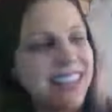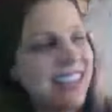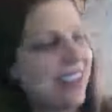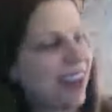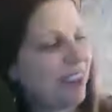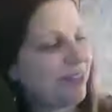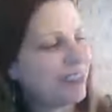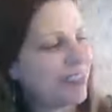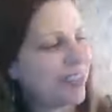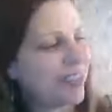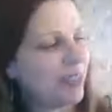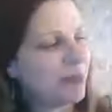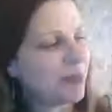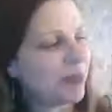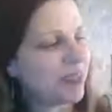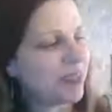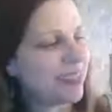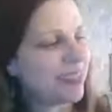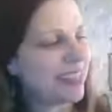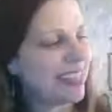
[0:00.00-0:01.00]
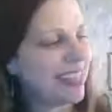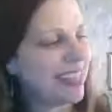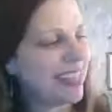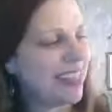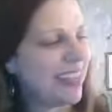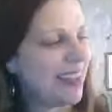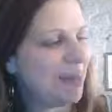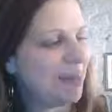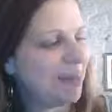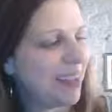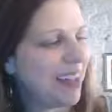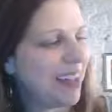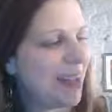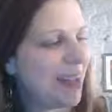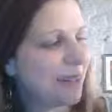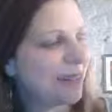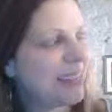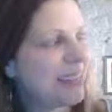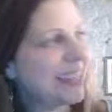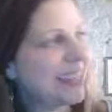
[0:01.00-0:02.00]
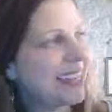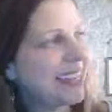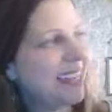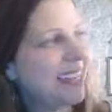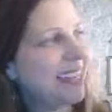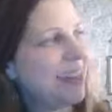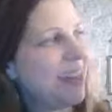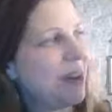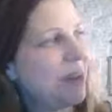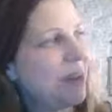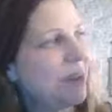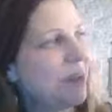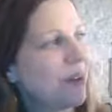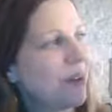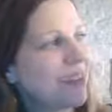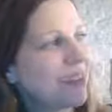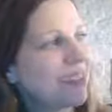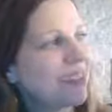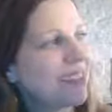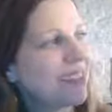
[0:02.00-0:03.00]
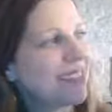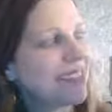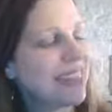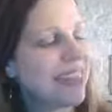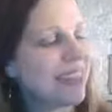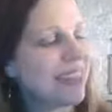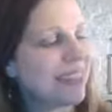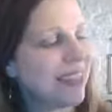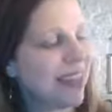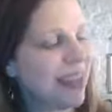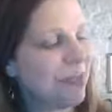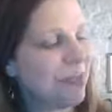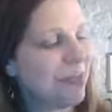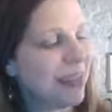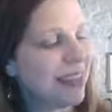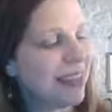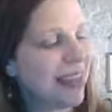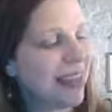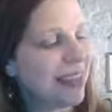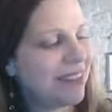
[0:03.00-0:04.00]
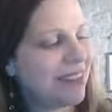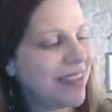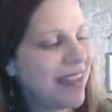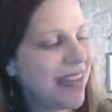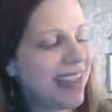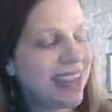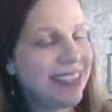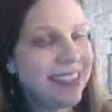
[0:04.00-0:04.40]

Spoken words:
Oftentimes you'll see in Kabbalistic works, you'll see the lamed kind of taken.